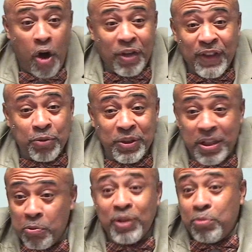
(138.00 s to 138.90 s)
All of us
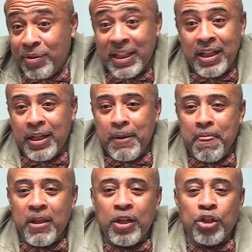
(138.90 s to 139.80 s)
was.
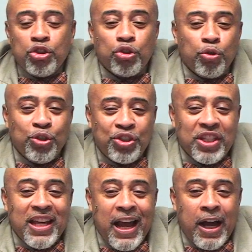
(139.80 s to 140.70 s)
So you
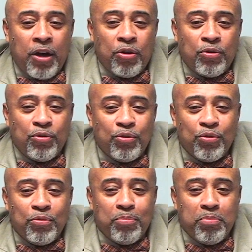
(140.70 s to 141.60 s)
see how
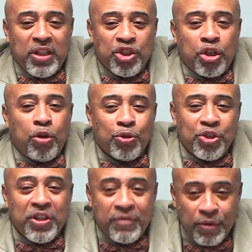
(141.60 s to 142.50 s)
much
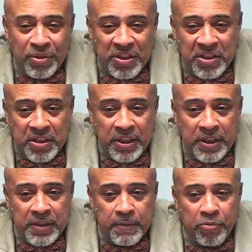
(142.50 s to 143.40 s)
culture influences
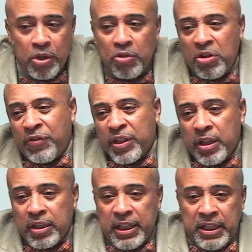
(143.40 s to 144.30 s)
us. But if a
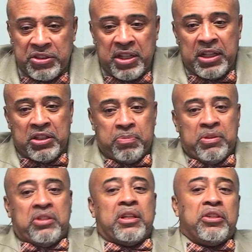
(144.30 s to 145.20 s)
young lady stands up
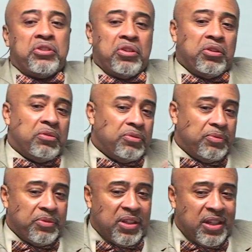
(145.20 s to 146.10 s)
and says, you know,
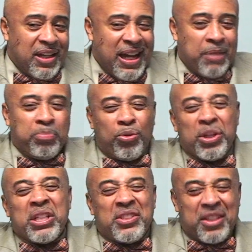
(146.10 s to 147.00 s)
I
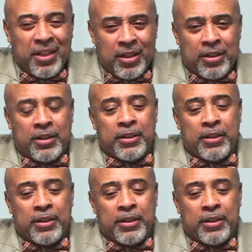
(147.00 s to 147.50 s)
praise God